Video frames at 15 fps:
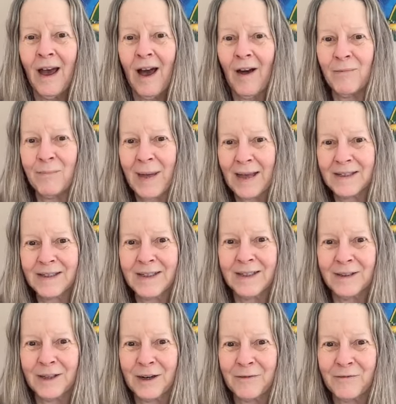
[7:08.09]
of
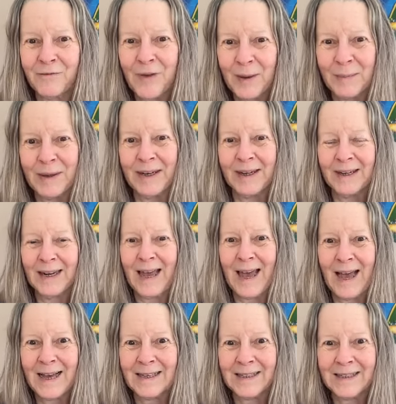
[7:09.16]
masculine and feminine
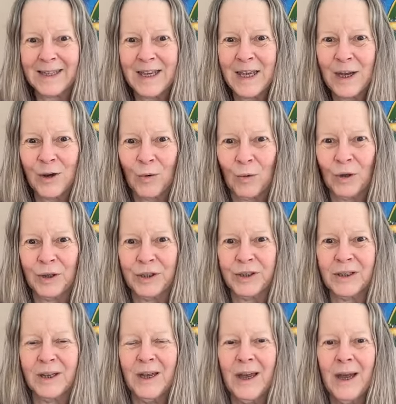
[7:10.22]
as equals.